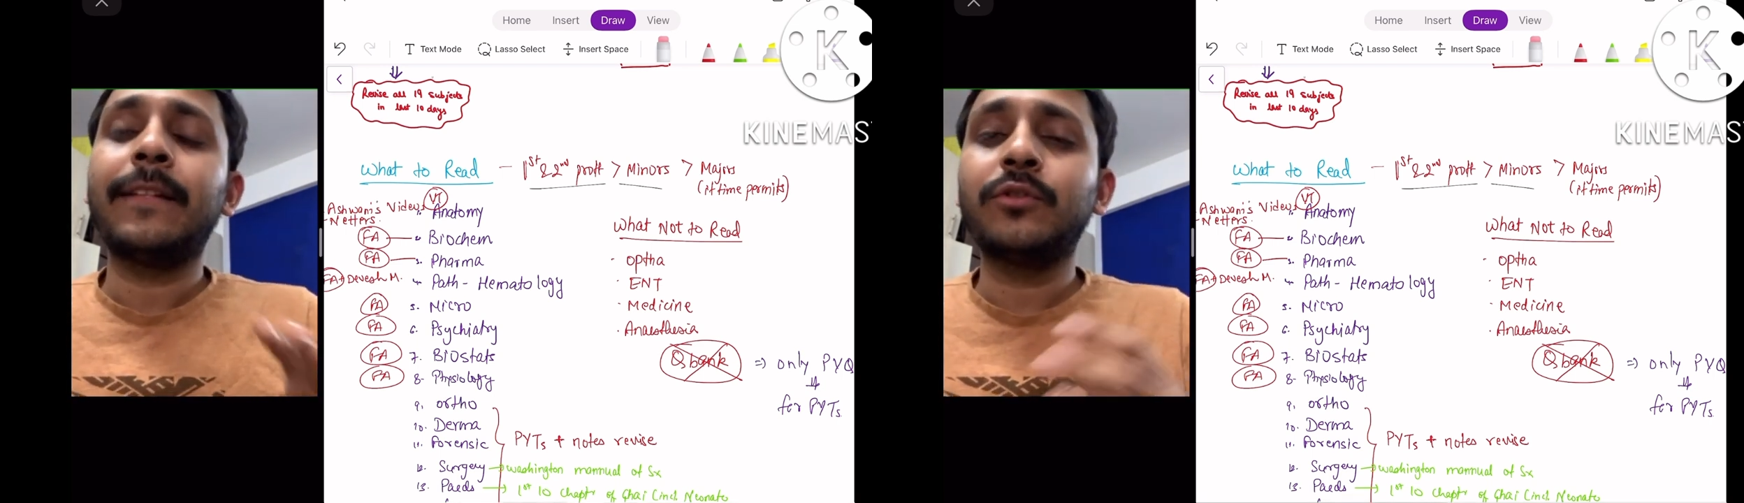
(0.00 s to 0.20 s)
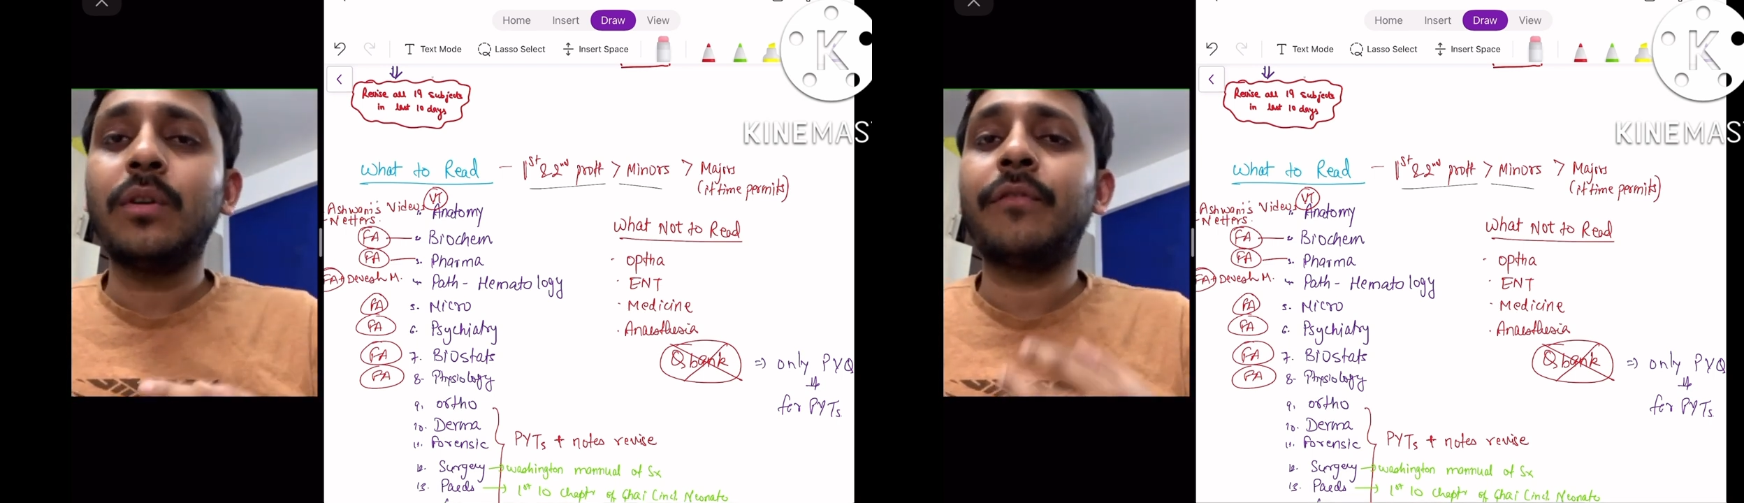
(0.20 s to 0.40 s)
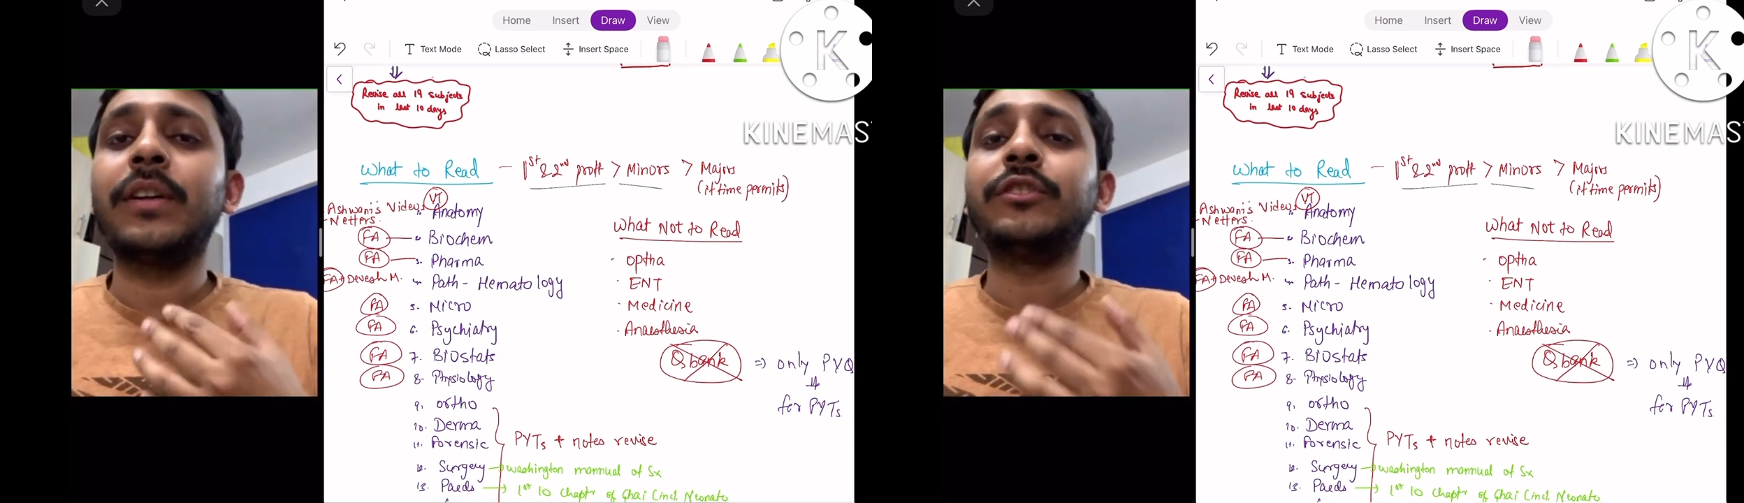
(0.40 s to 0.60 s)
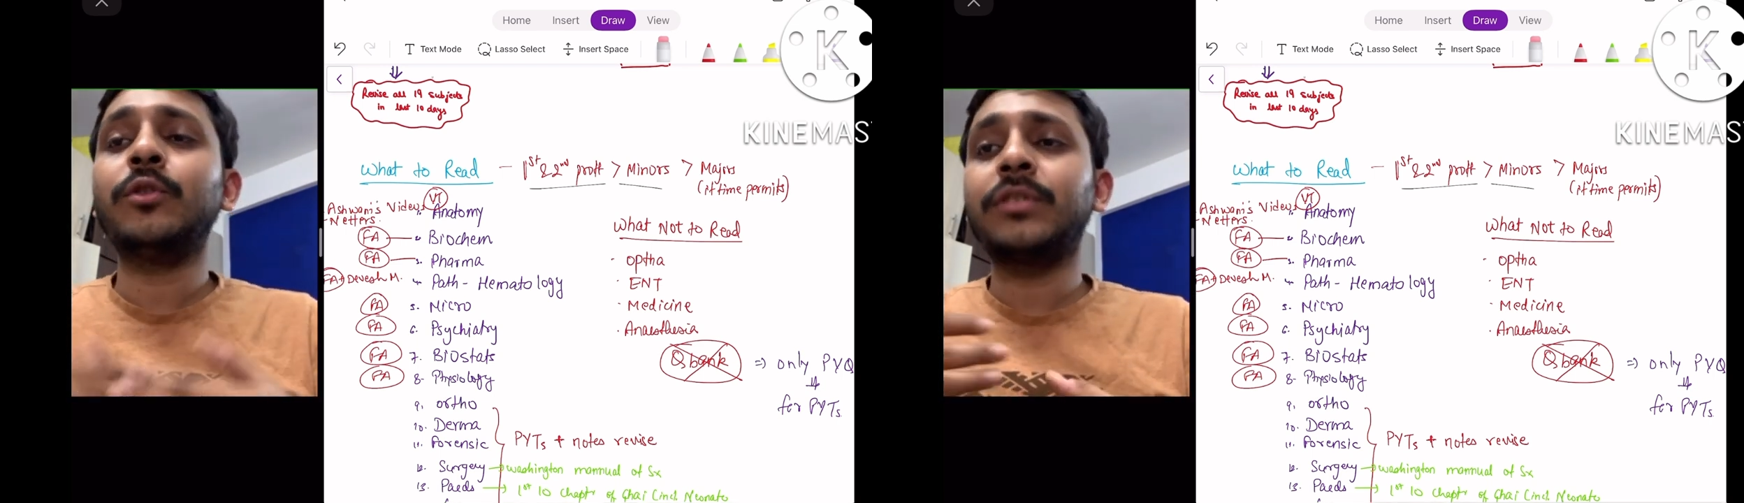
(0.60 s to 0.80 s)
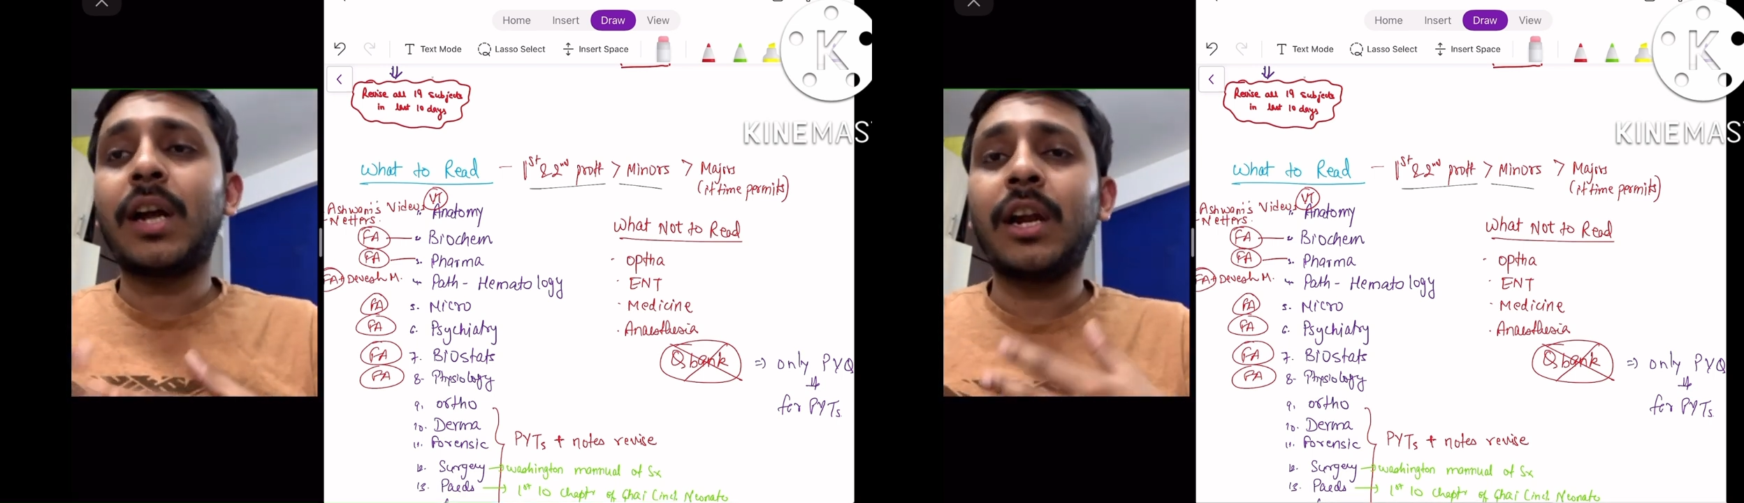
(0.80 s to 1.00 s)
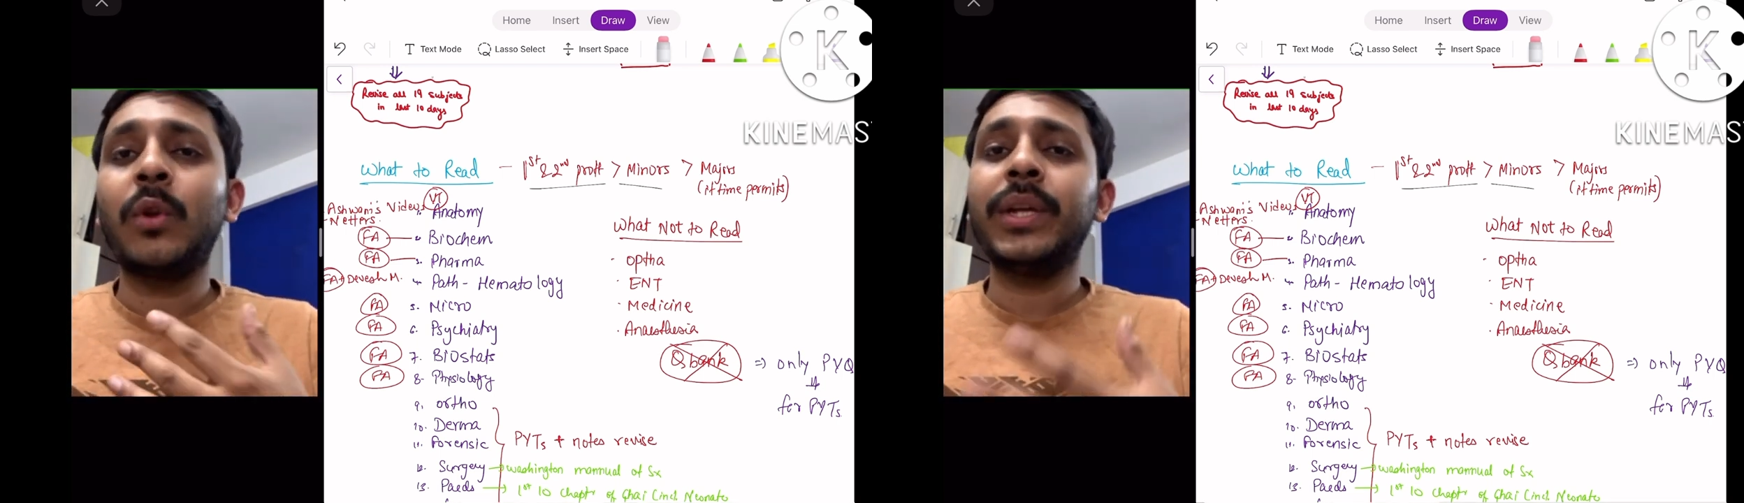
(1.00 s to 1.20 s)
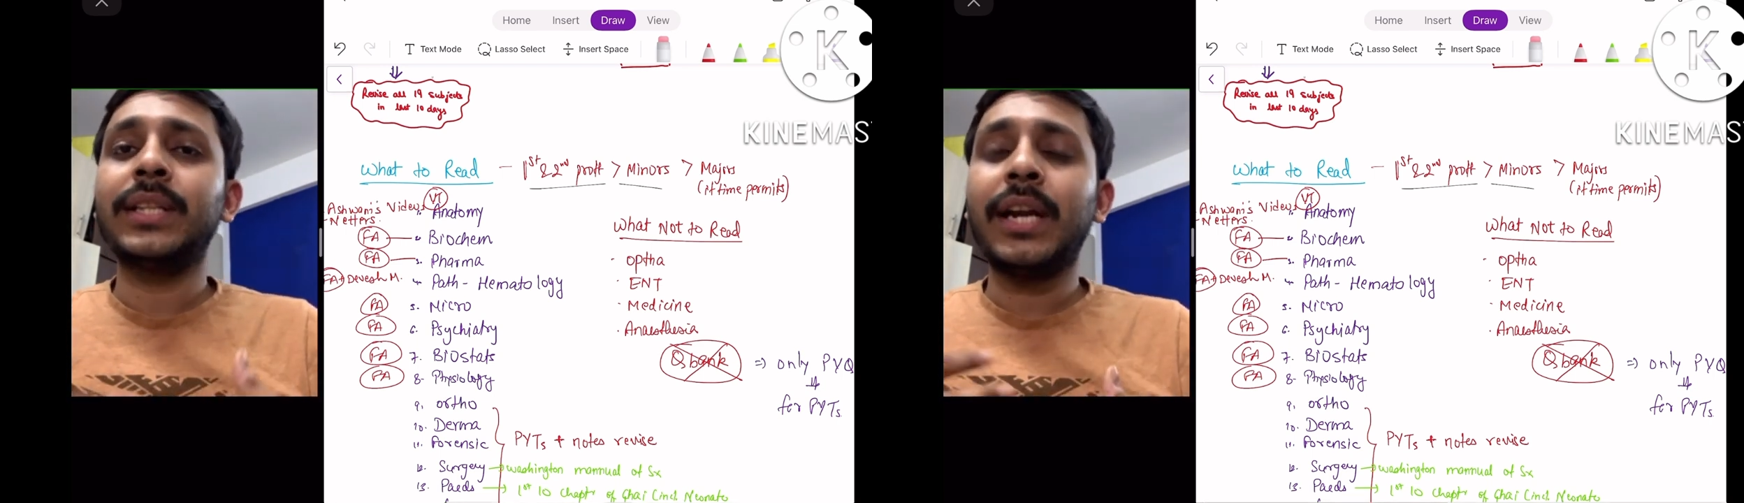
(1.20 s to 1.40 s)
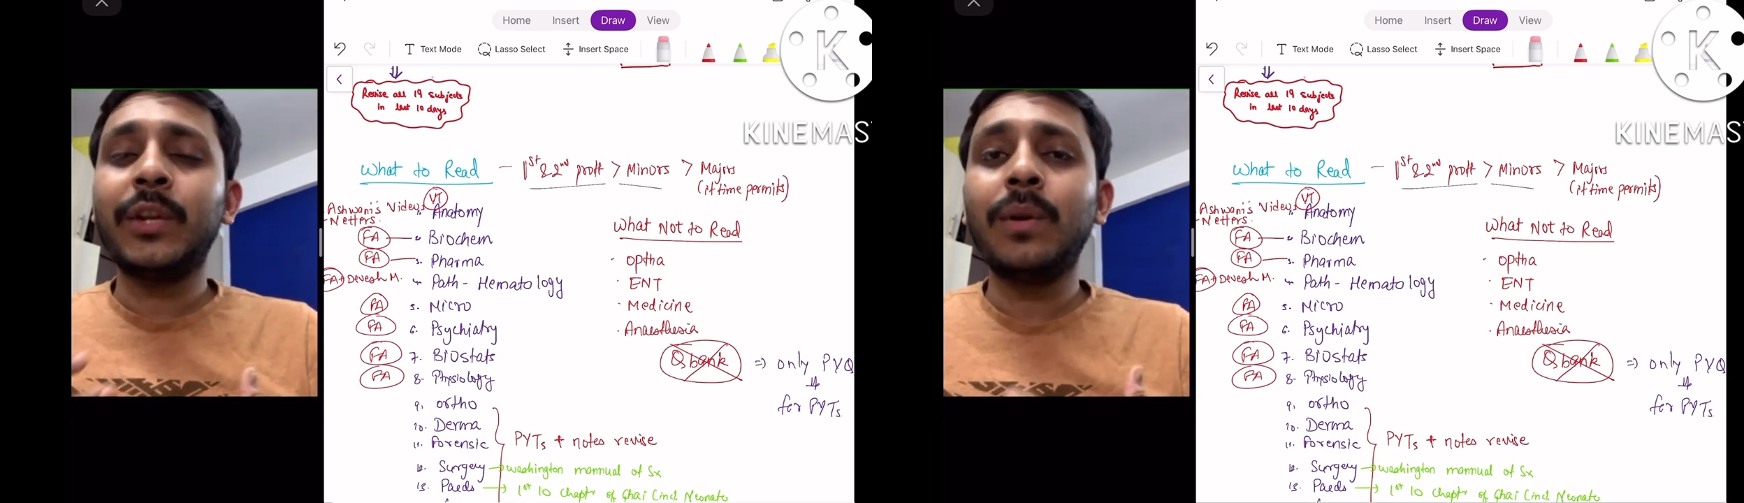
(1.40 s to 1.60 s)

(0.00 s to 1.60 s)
So once you start doing that,